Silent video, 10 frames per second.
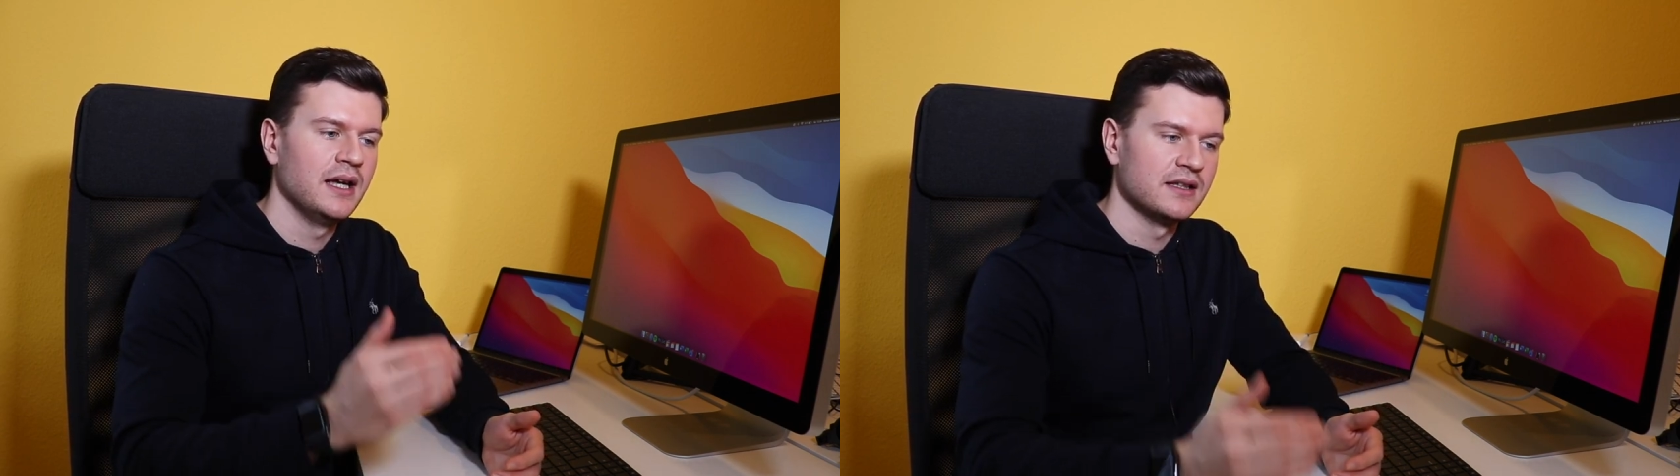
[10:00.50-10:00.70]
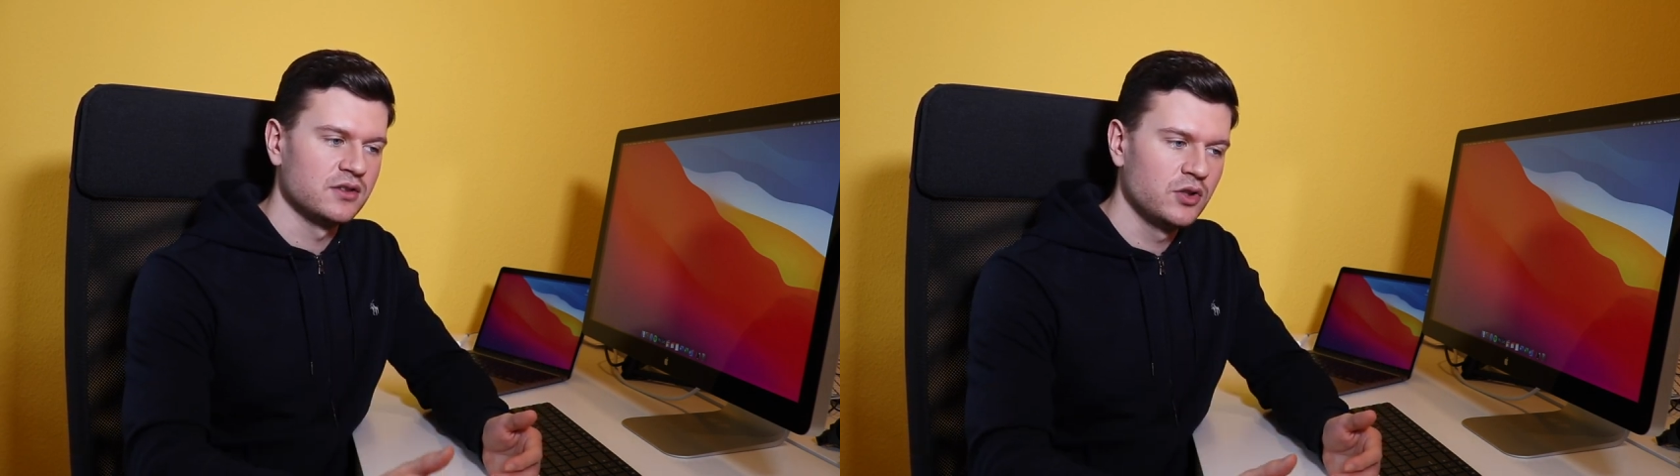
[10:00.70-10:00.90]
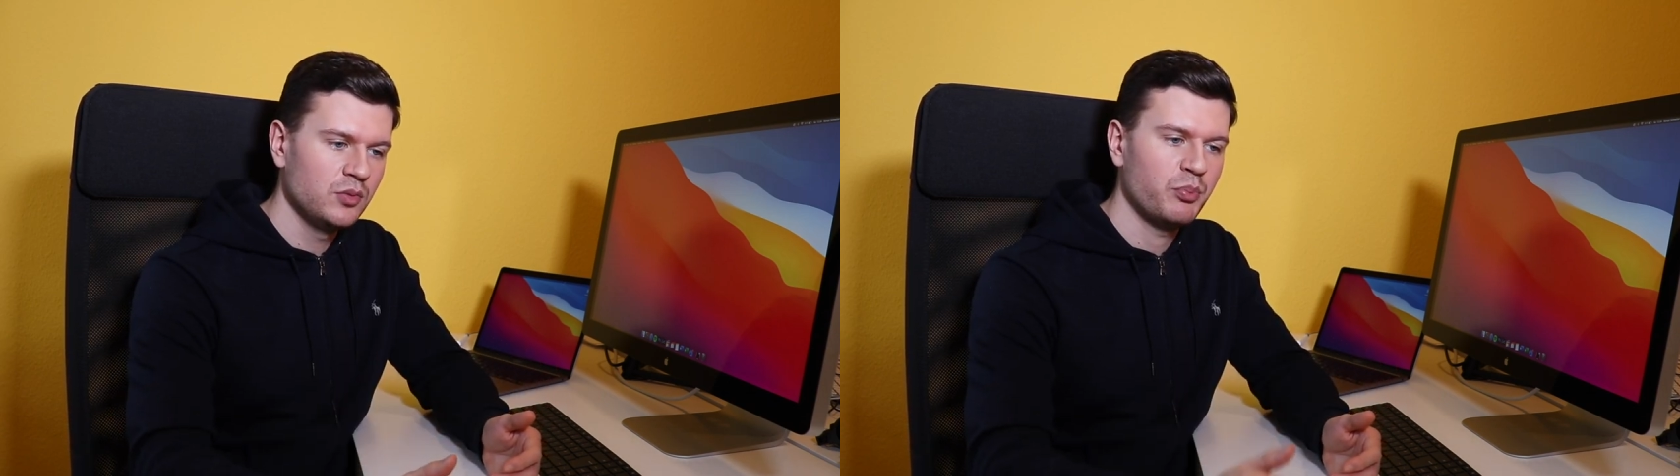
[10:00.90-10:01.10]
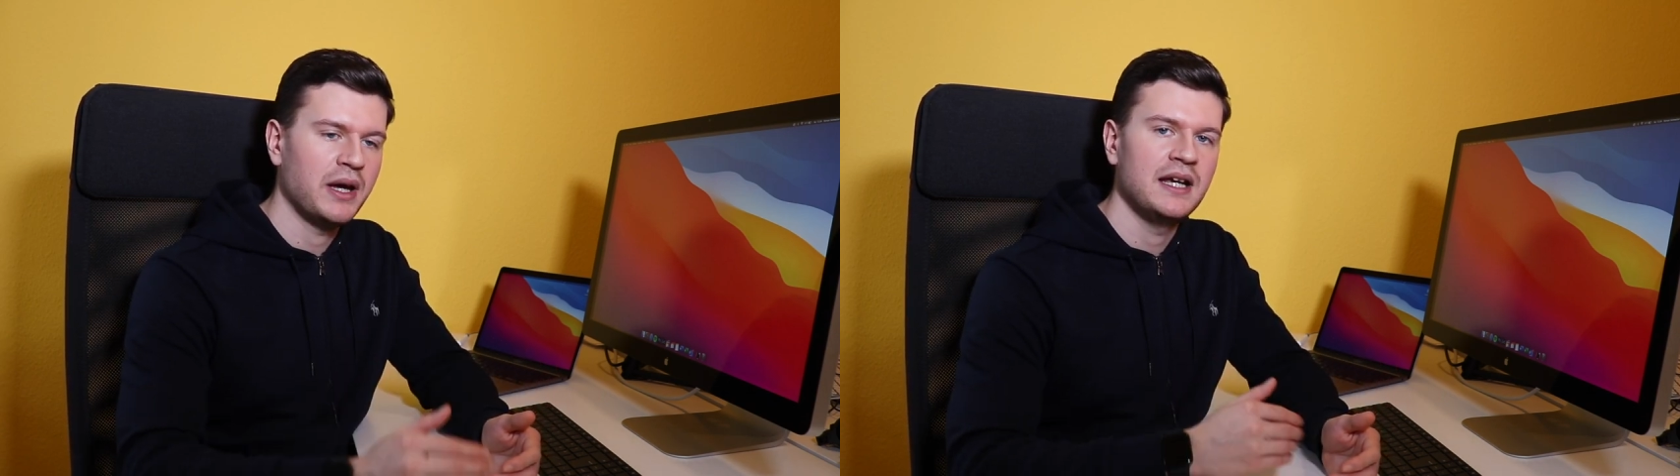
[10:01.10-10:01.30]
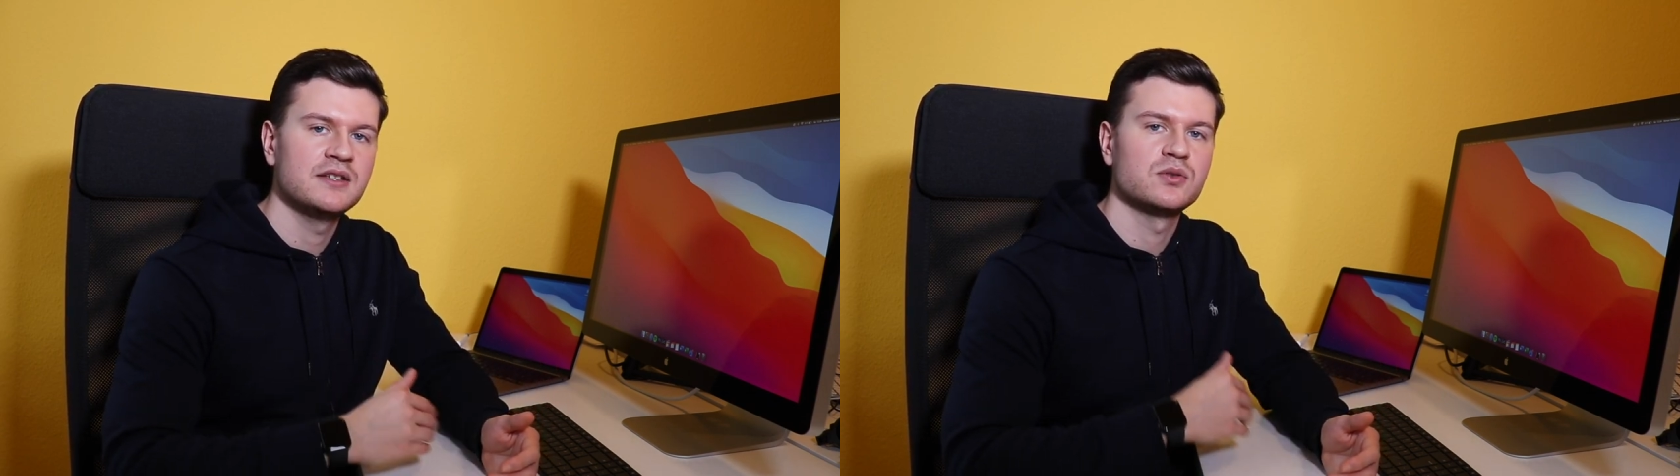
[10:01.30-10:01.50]
as a good
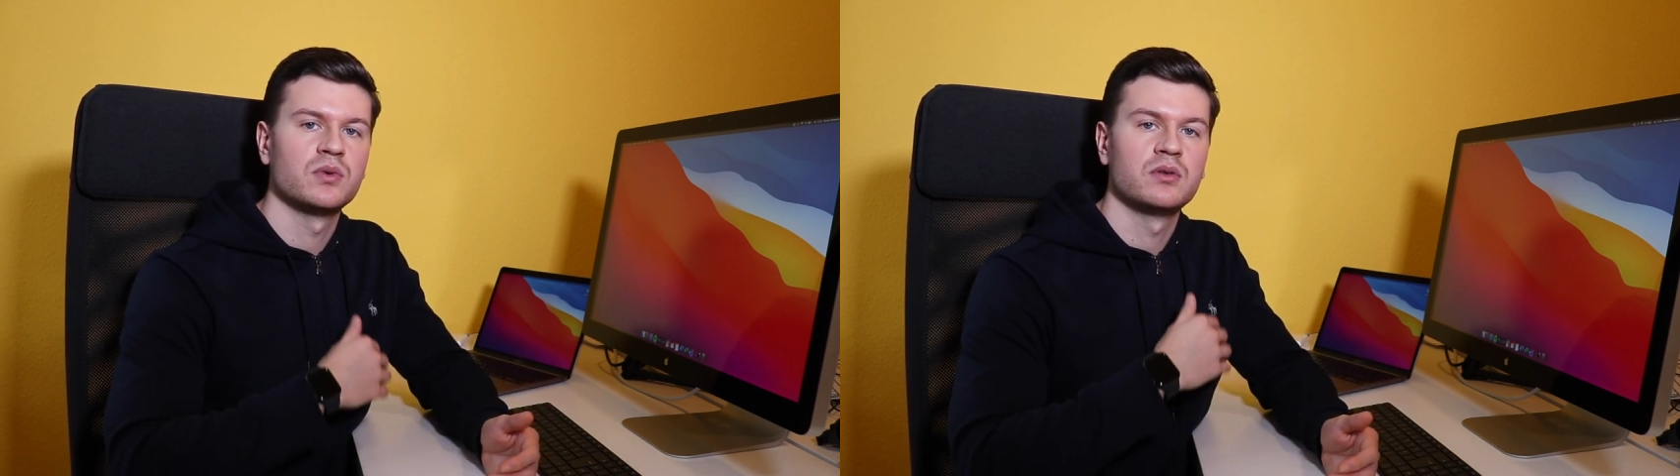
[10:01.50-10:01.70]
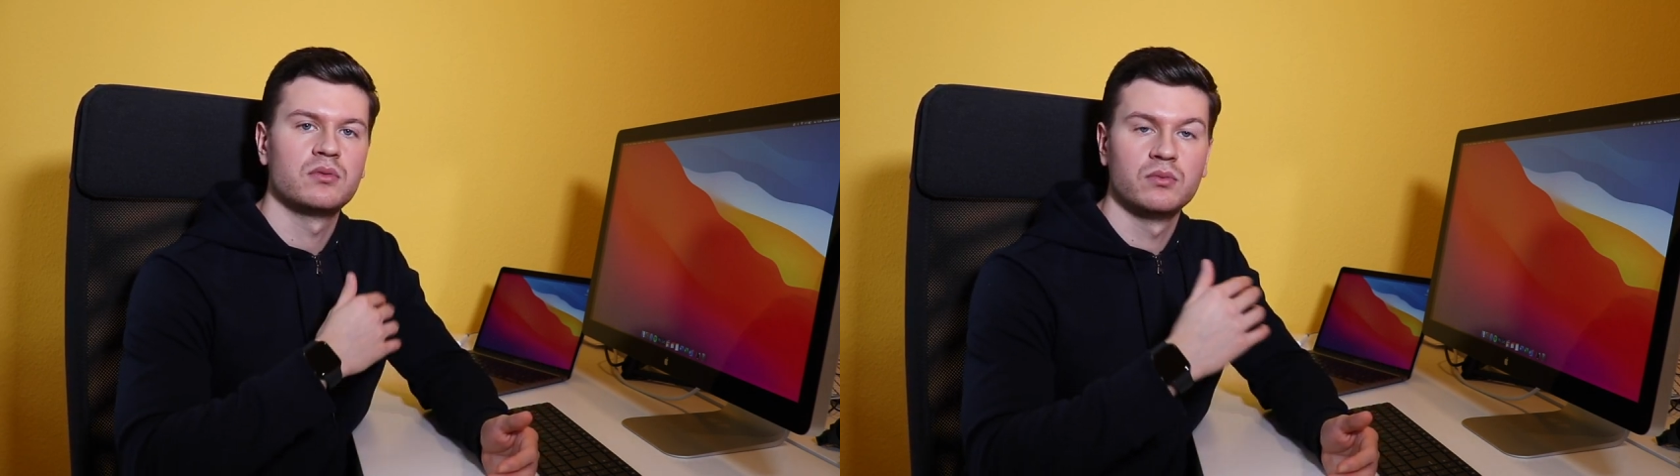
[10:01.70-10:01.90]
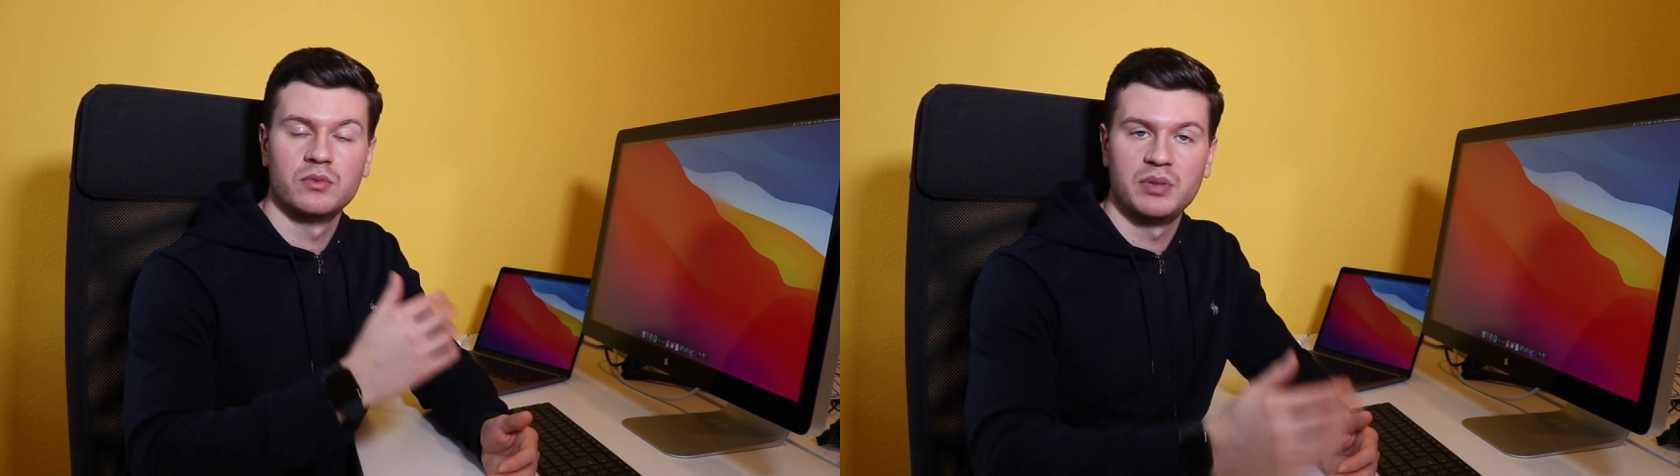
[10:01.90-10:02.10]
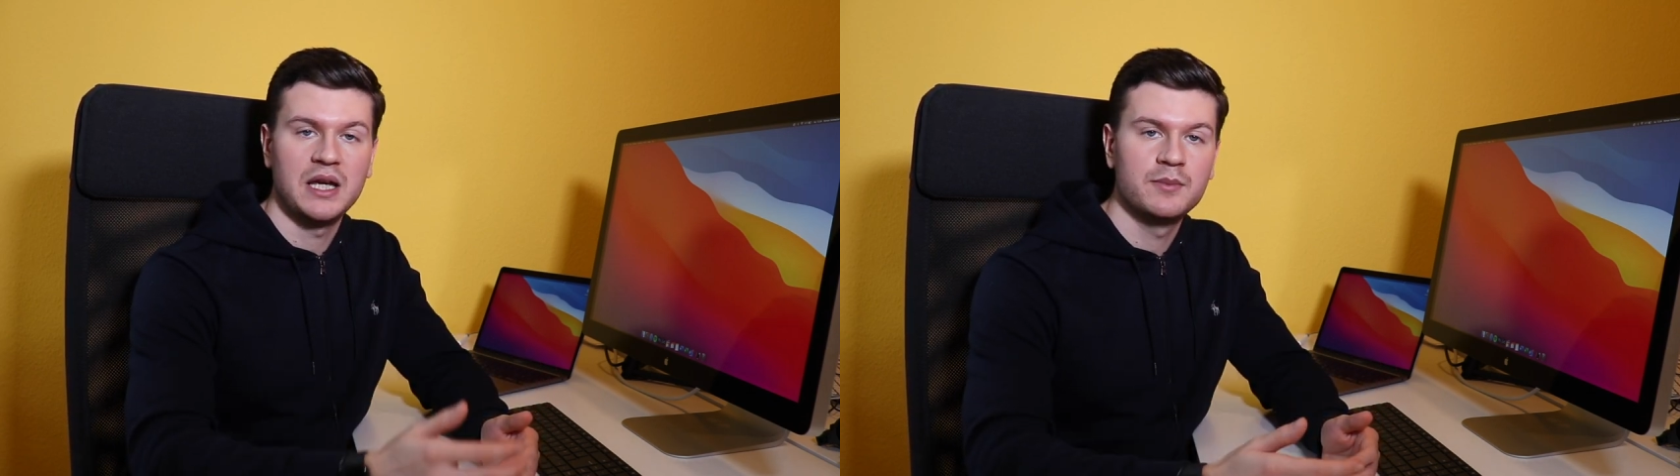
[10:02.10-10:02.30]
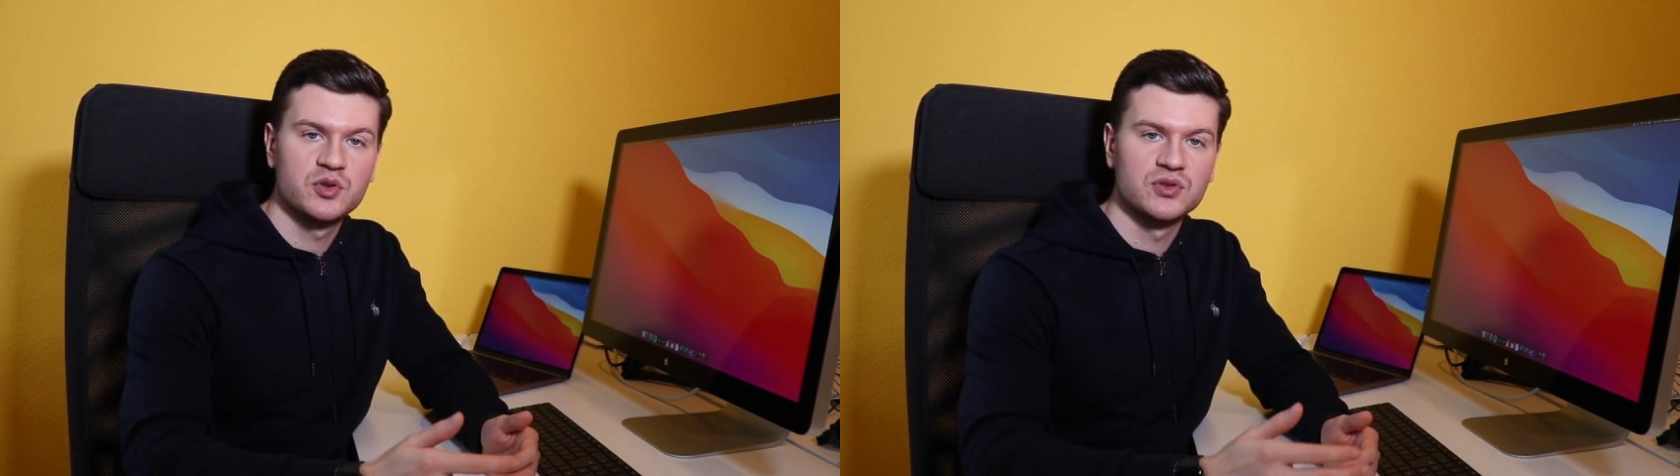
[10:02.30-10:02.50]
pace, you want to be
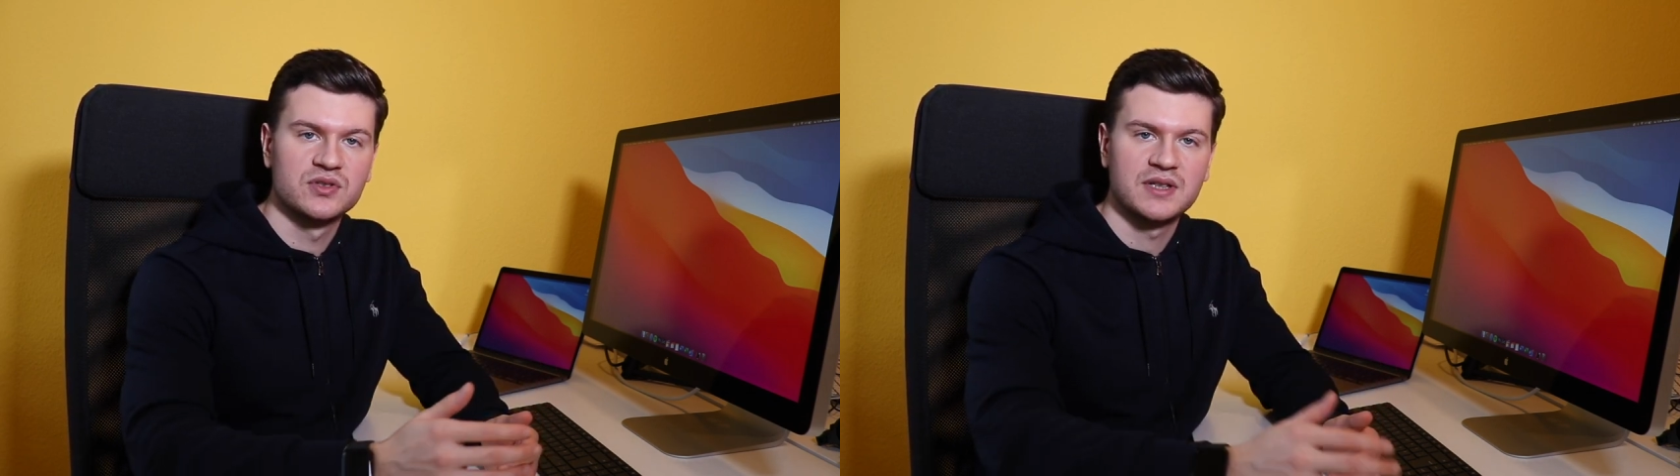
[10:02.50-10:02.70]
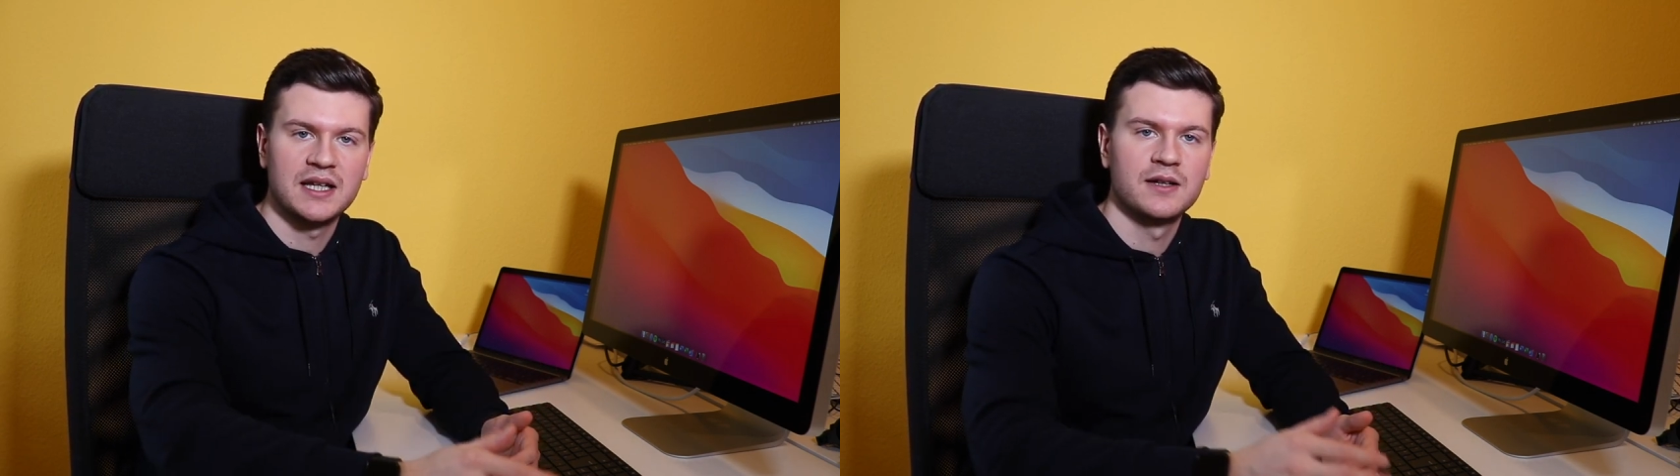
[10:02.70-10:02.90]
able to sustain